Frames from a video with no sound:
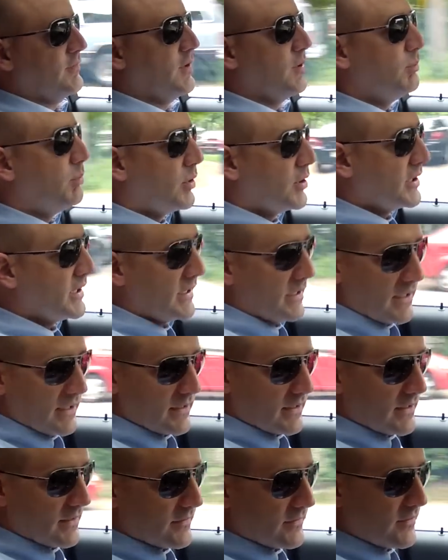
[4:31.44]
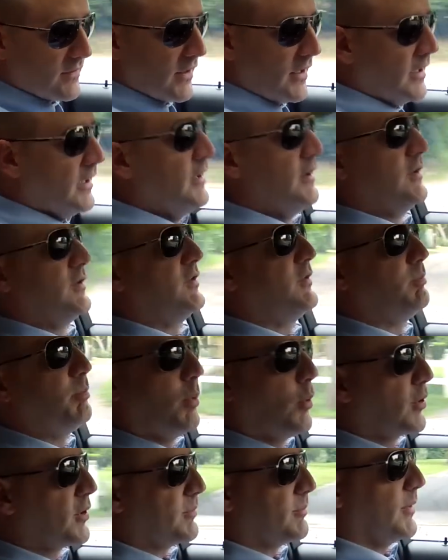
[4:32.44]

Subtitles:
you put it in its sport